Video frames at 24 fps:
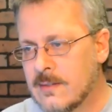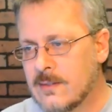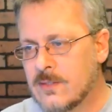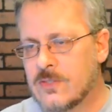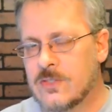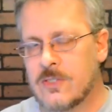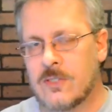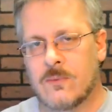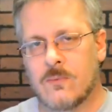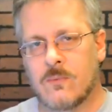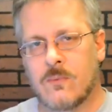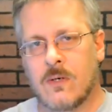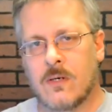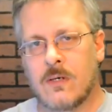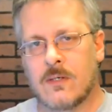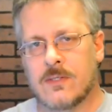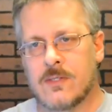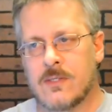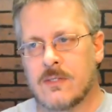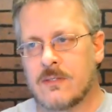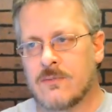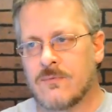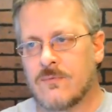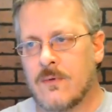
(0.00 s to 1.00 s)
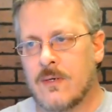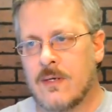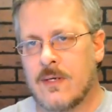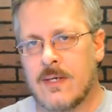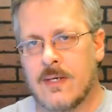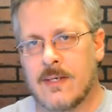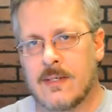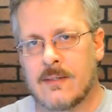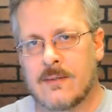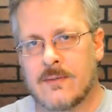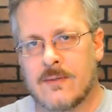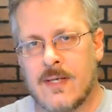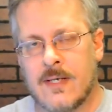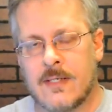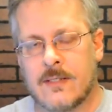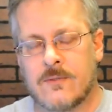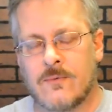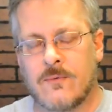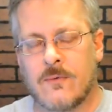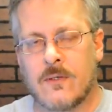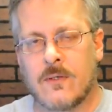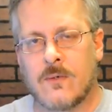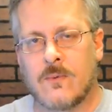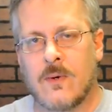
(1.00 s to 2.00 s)
it should work just fine. Thanks
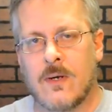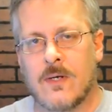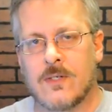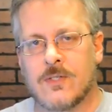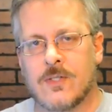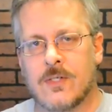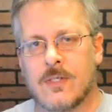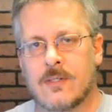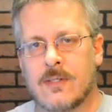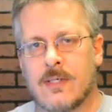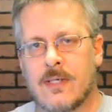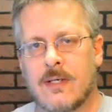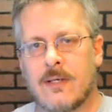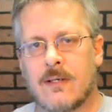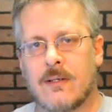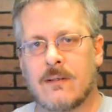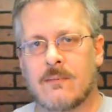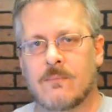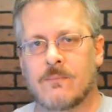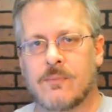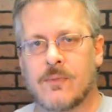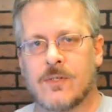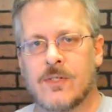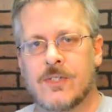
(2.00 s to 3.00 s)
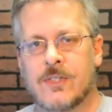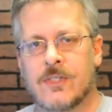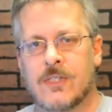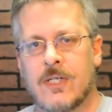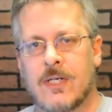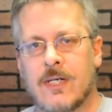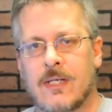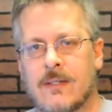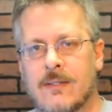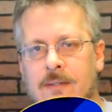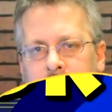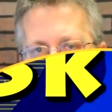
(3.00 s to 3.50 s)
for the question, Dale. Appreciate it.